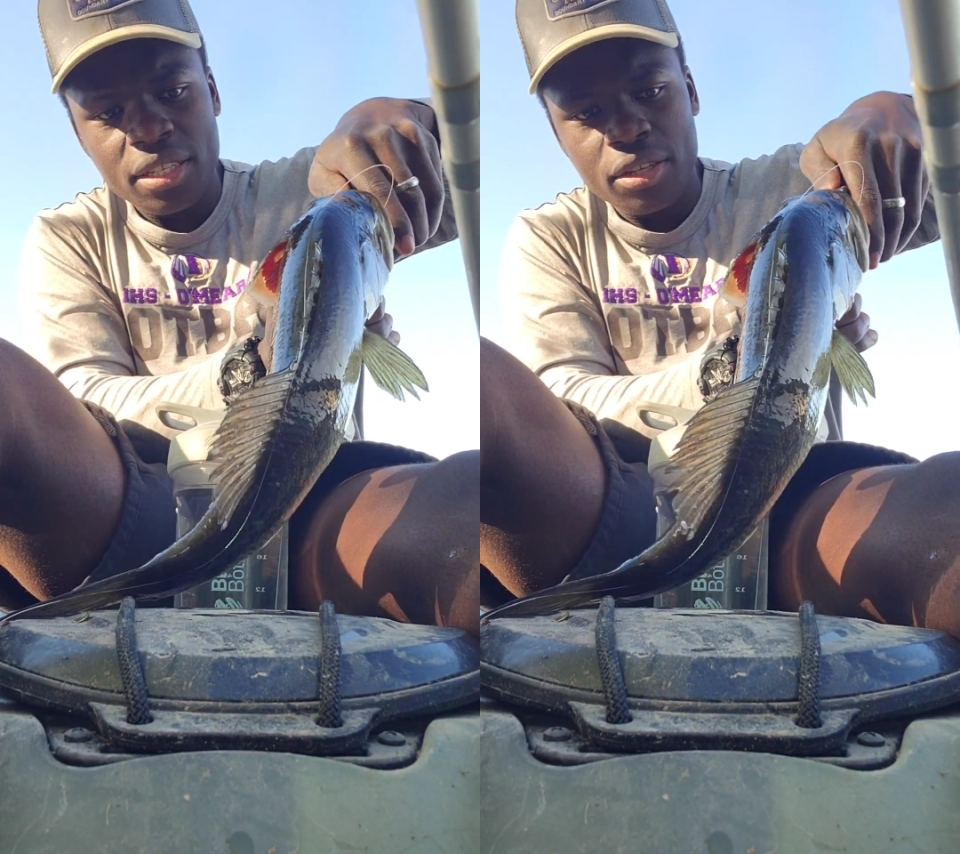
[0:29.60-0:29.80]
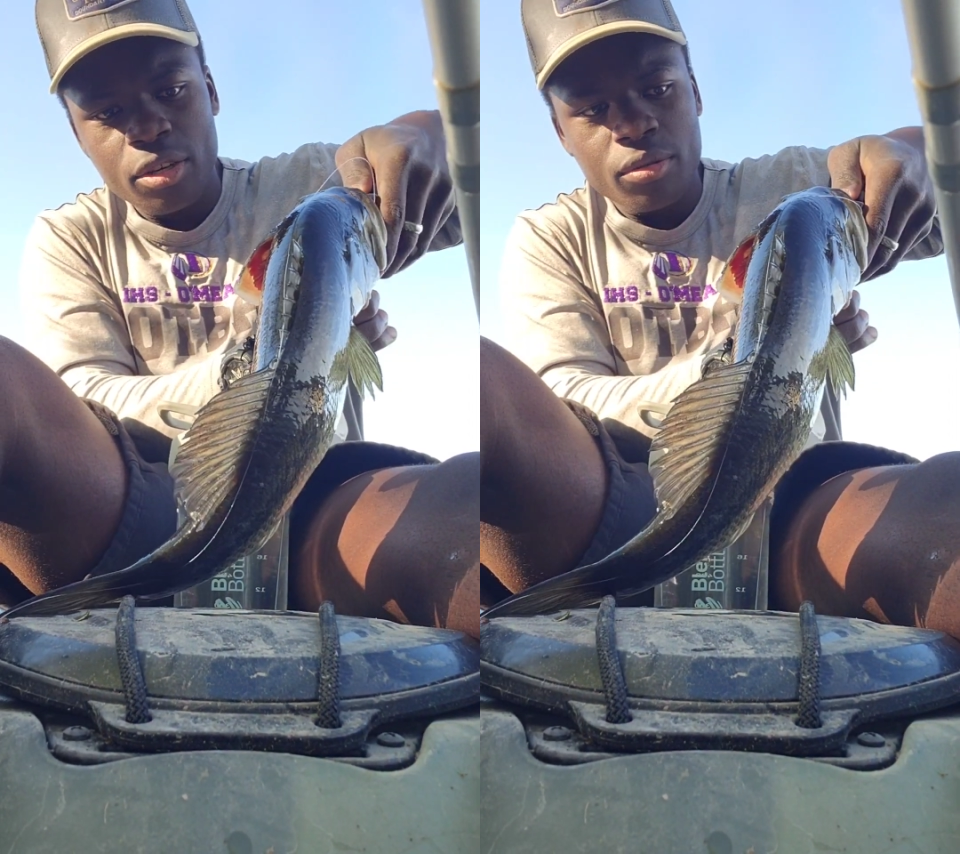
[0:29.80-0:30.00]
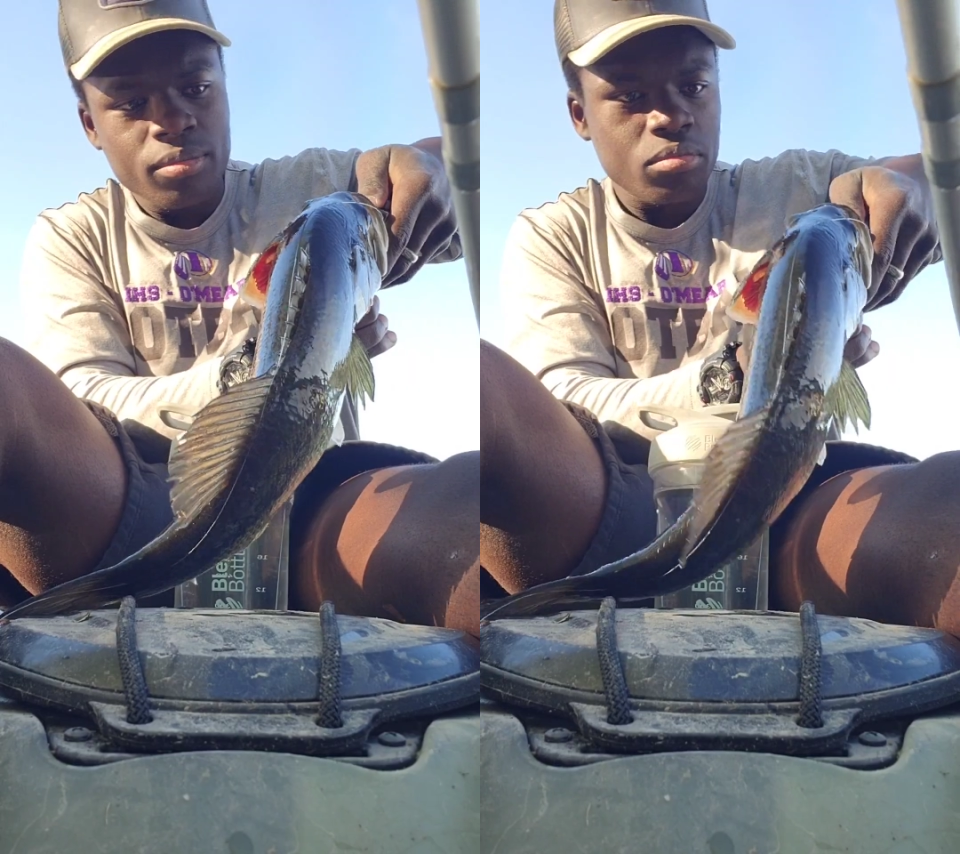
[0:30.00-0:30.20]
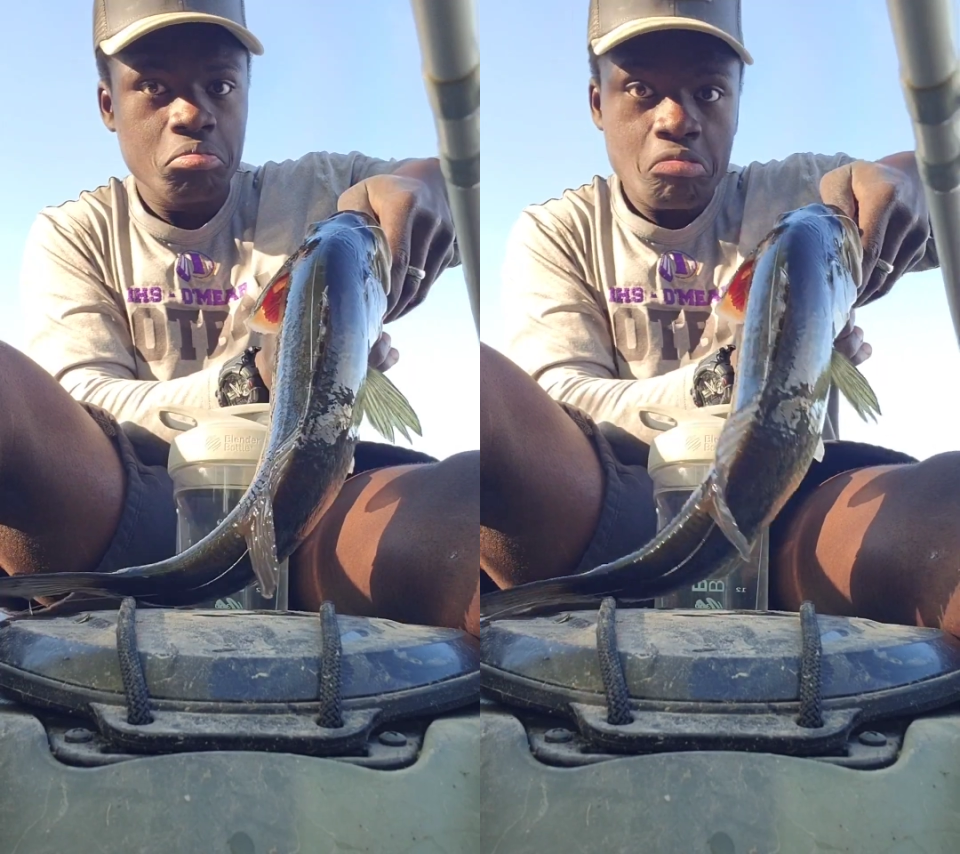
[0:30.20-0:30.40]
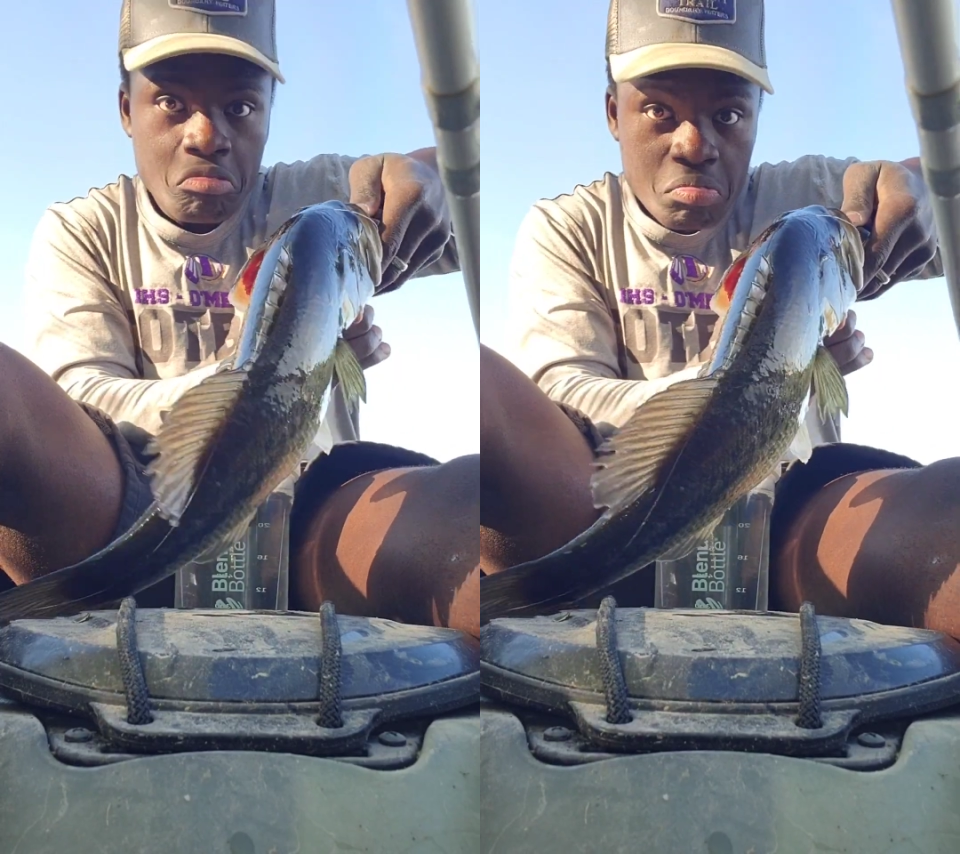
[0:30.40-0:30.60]
a dude,
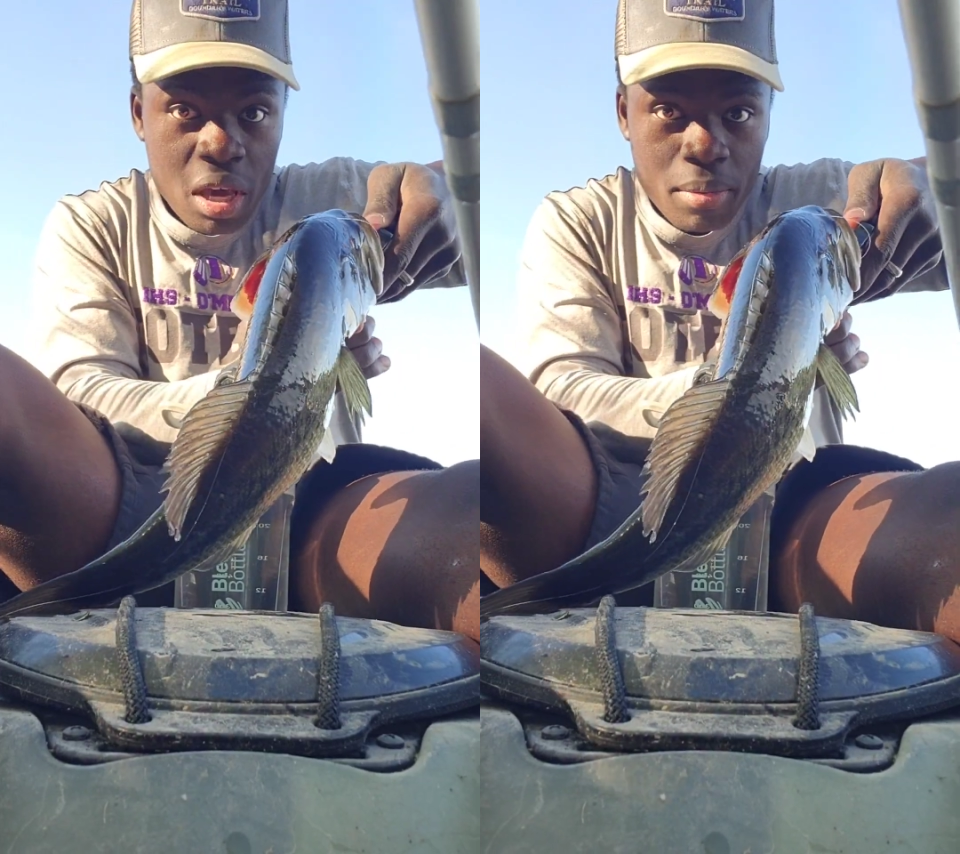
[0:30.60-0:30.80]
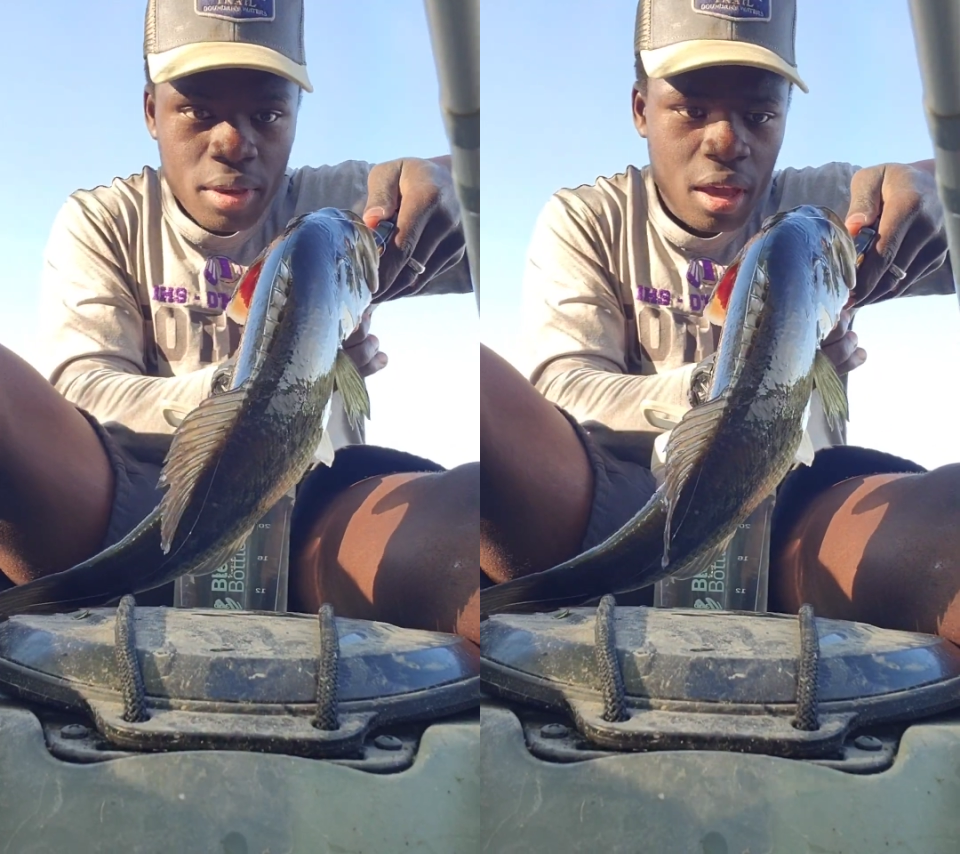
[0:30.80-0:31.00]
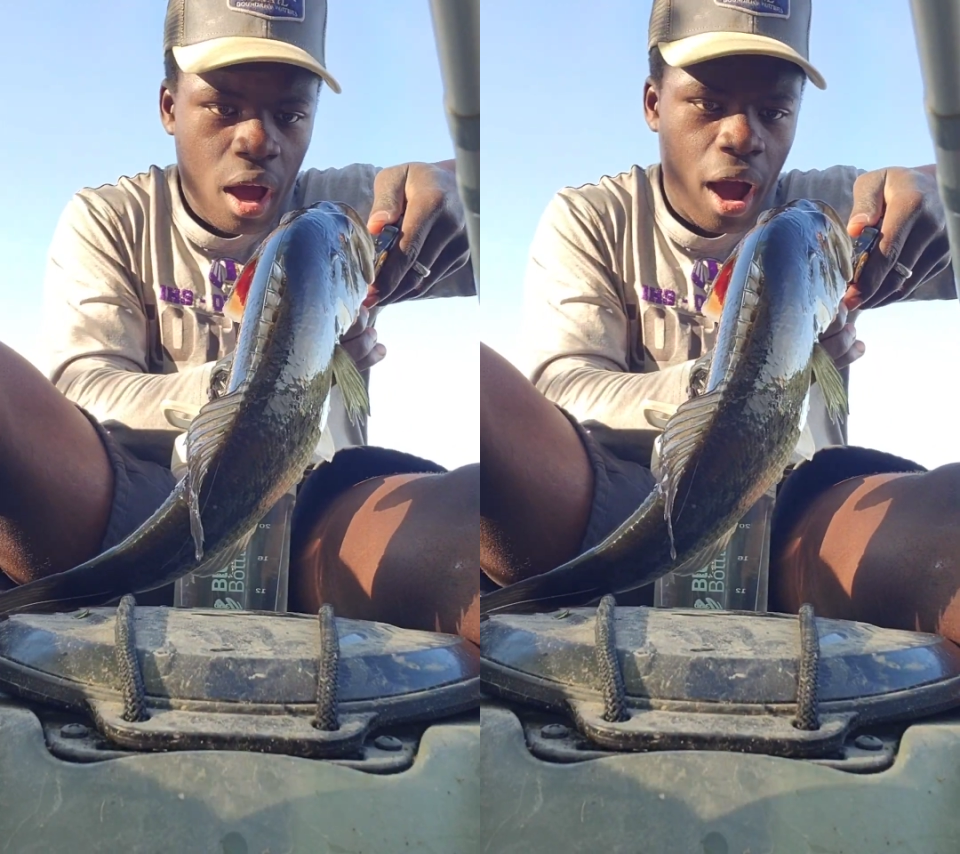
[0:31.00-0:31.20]
maybe.